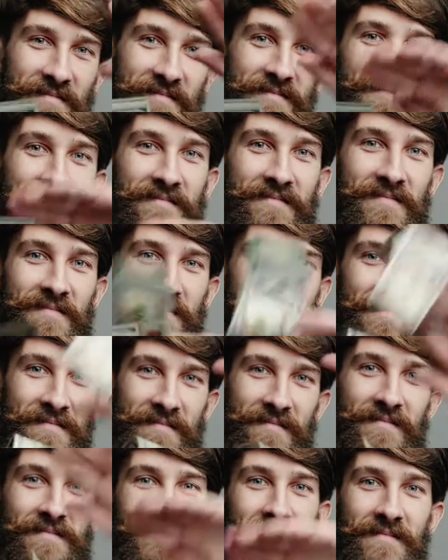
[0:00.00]
typically
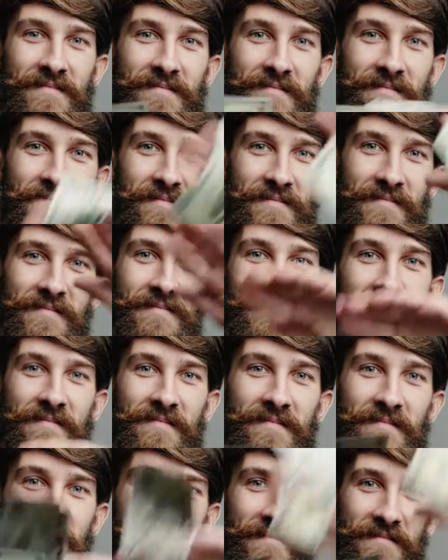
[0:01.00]
1% of the home
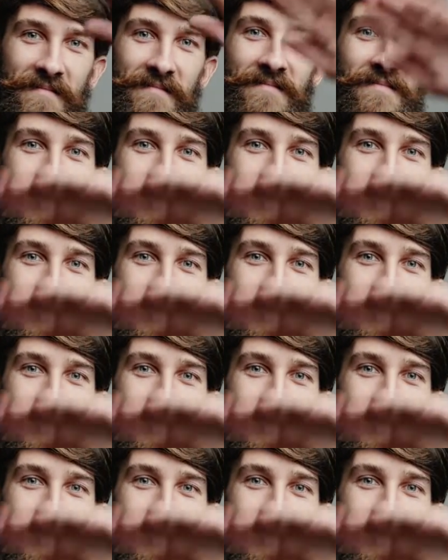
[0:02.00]
price,